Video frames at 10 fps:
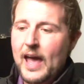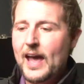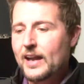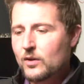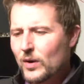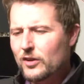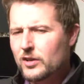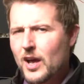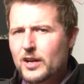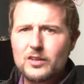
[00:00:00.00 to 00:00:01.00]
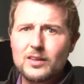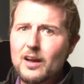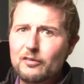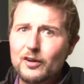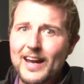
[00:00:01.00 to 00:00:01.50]
And whether or not you
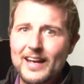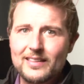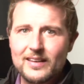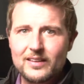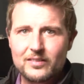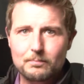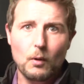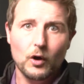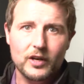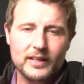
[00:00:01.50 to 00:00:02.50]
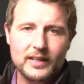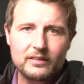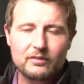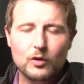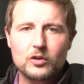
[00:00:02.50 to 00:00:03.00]
love or hate these
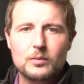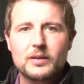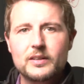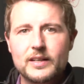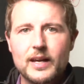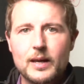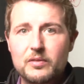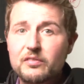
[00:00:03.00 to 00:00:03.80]
marketing vulnerability names,